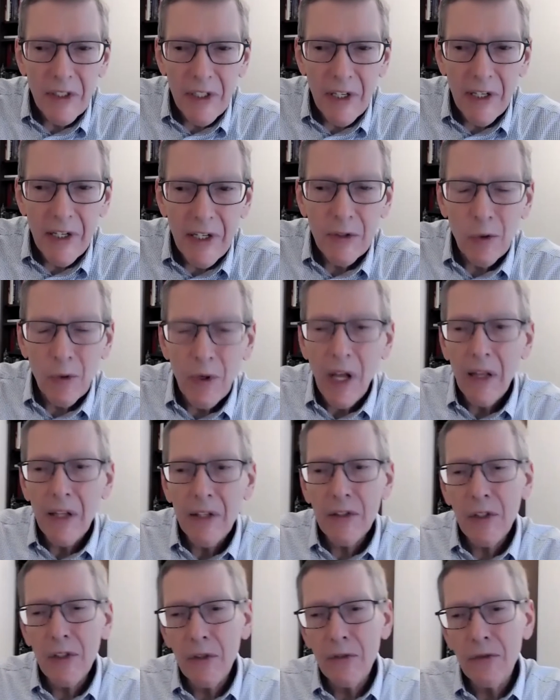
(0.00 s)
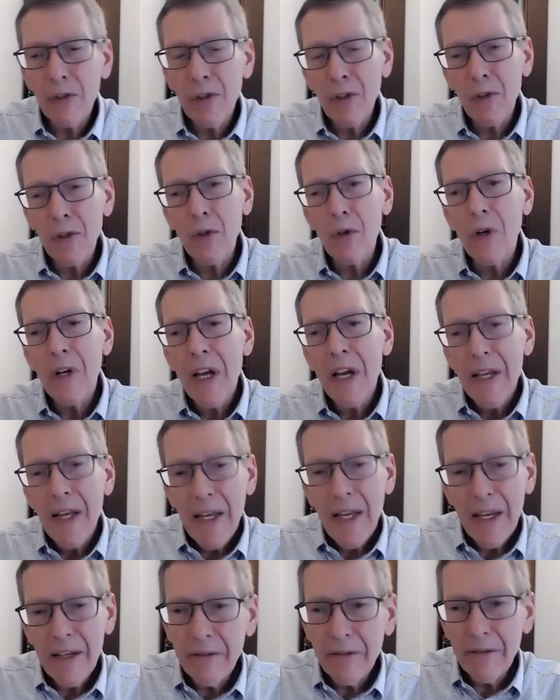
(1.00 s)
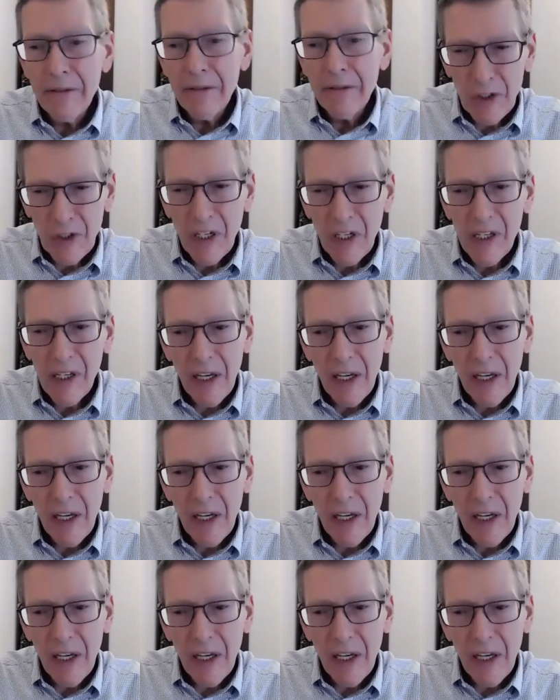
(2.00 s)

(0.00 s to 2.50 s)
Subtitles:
did relative to investing